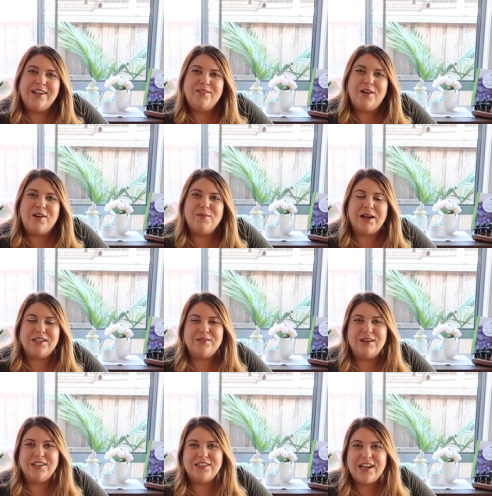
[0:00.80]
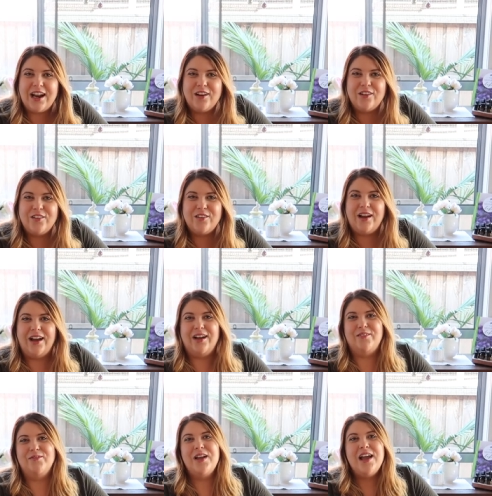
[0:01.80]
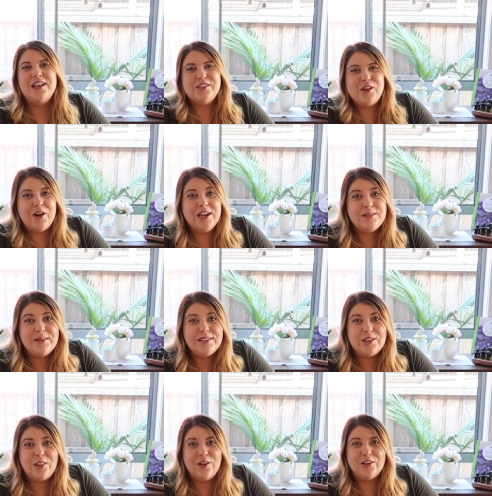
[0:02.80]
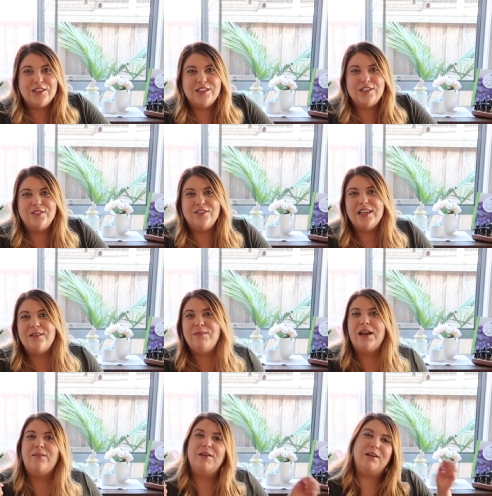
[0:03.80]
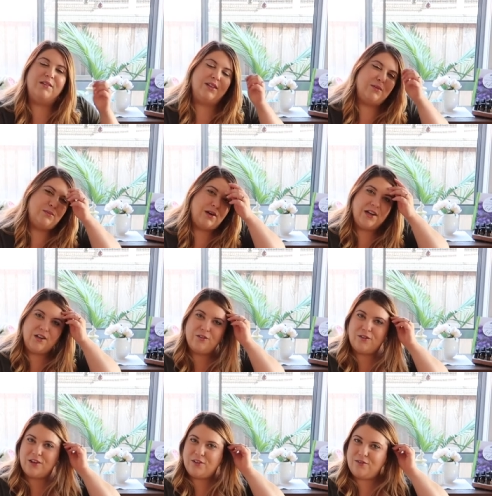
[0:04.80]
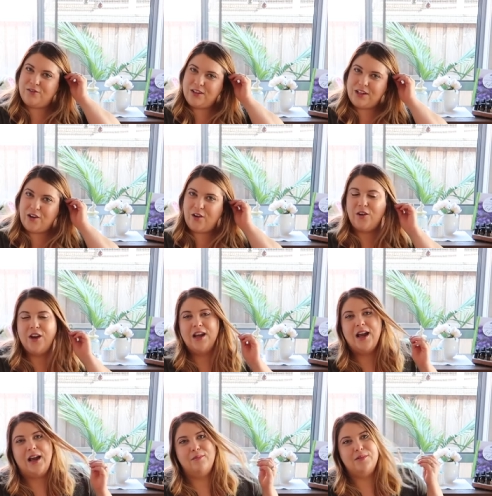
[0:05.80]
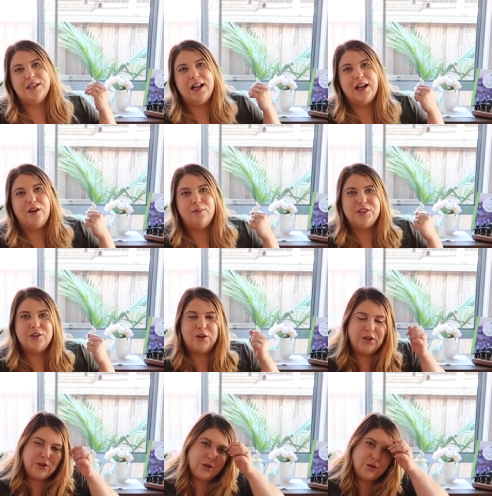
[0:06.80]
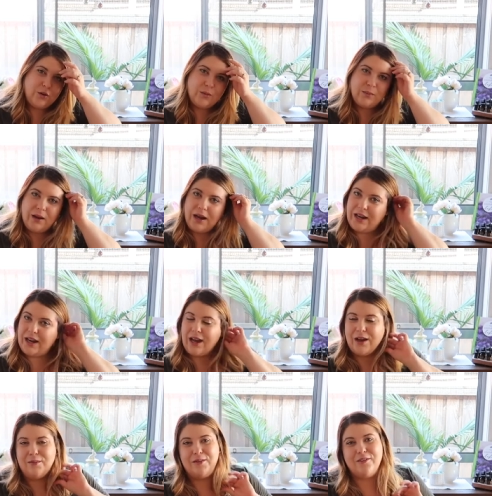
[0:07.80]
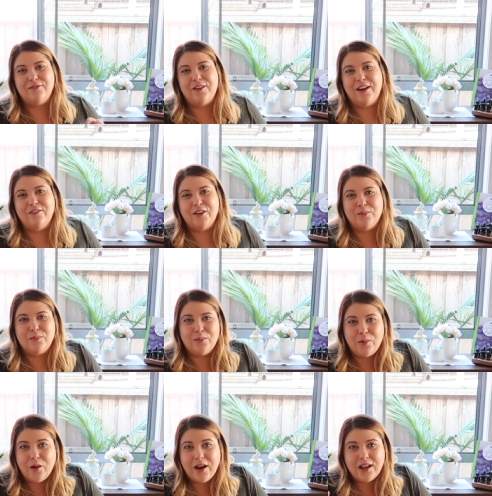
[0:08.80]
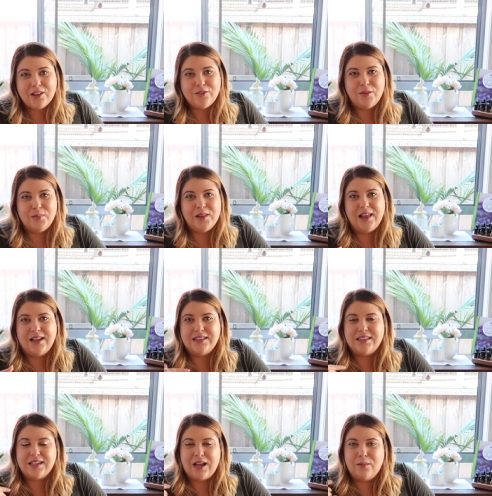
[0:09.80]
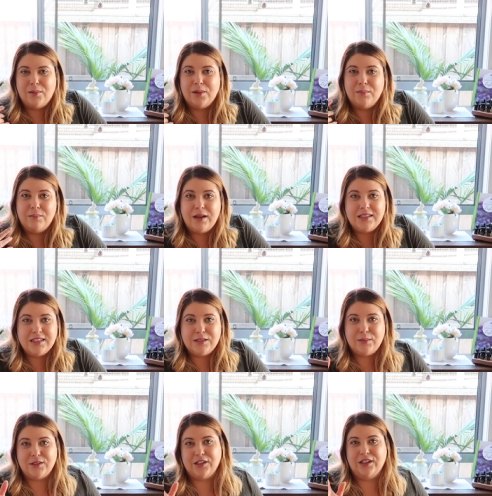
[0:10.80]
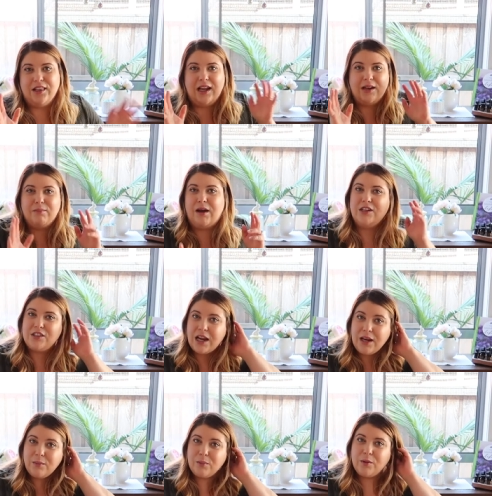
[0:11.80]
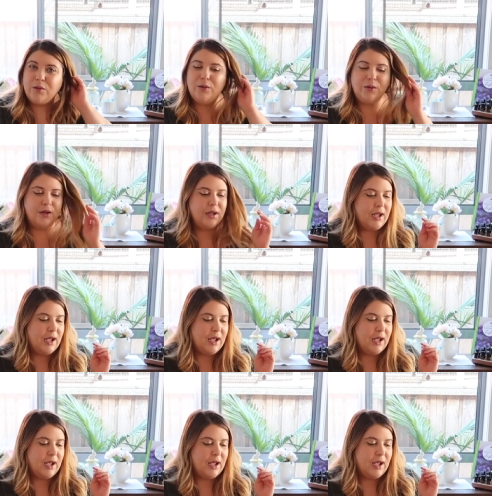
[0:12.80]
here. Welcome back to my channel. Sorry it's been so long since you've seen me. I'm here with a brand new fresh video. Today I'll be showing you all my favorite products from the last couple of months, especially like March, April.